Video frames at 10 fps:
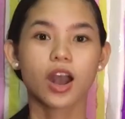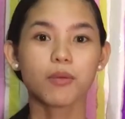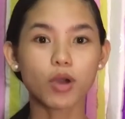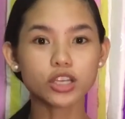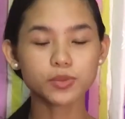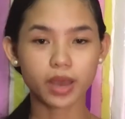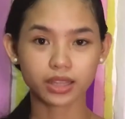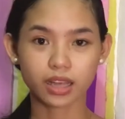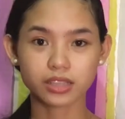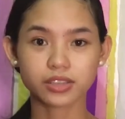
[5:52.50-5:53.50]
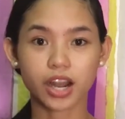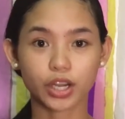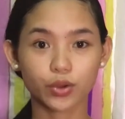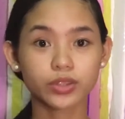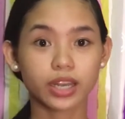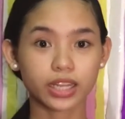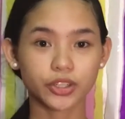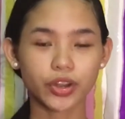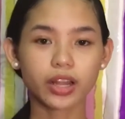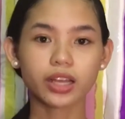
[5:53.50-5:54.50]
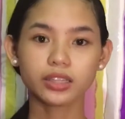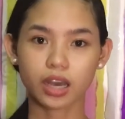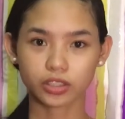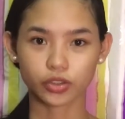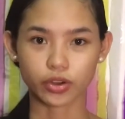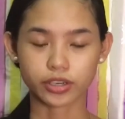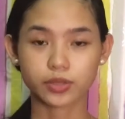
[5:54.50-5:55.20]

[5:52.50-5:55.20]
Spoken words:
Most metals are good electrical conductors